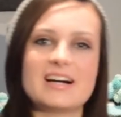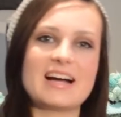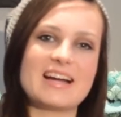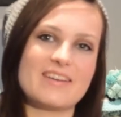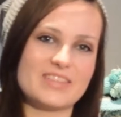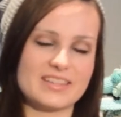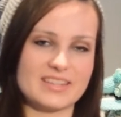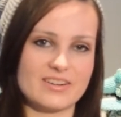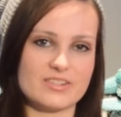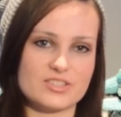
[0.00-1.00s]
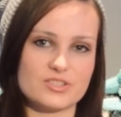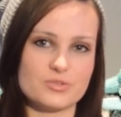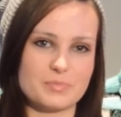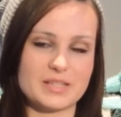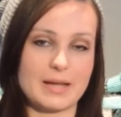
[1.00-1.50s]
I have that there to
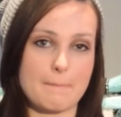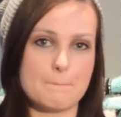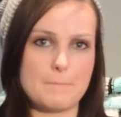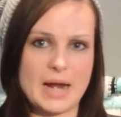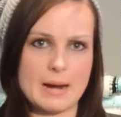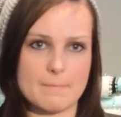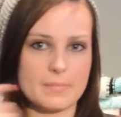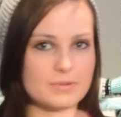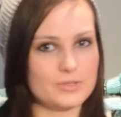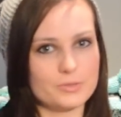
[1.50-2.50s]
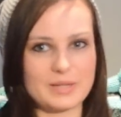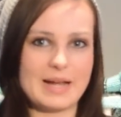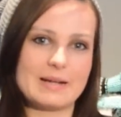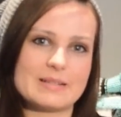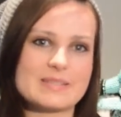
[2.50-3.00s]
be like, bam, you
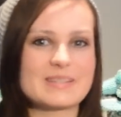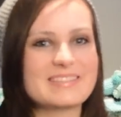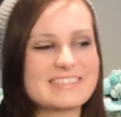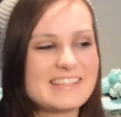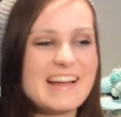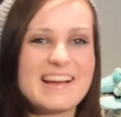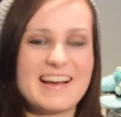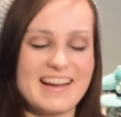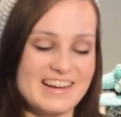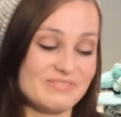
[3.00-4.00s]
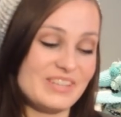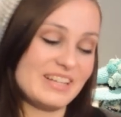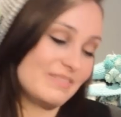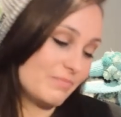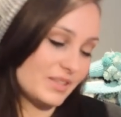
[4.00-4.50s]
can't. um,
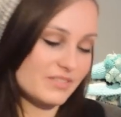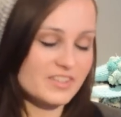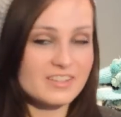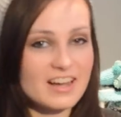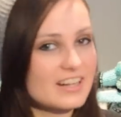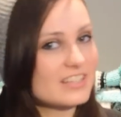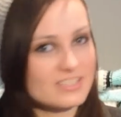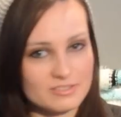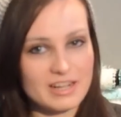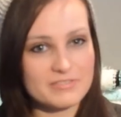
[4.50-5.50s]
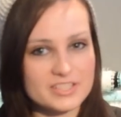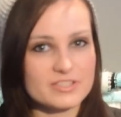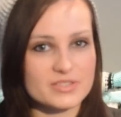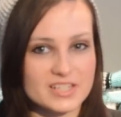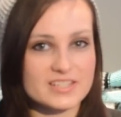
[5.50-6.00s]
and believe it or not, I do have to
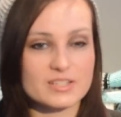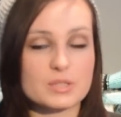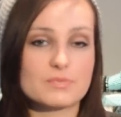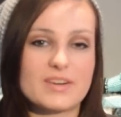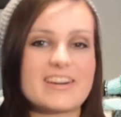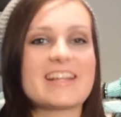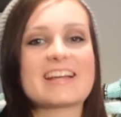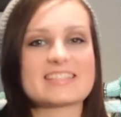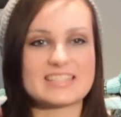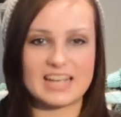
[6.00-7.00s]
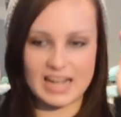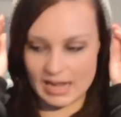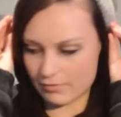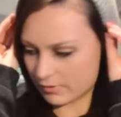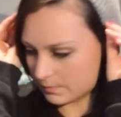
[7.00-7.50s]
use it, so it's very handy to
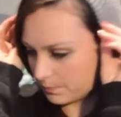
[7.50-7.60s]
have.